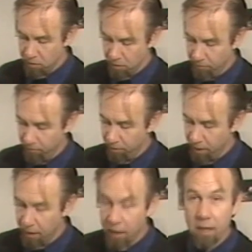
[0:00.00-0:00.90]

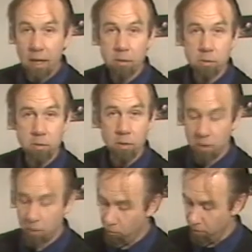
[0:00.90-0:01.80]
germ-free, and also a
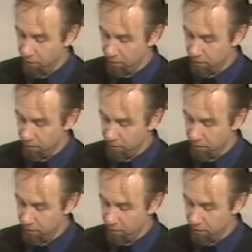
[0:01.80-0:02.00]
nutrient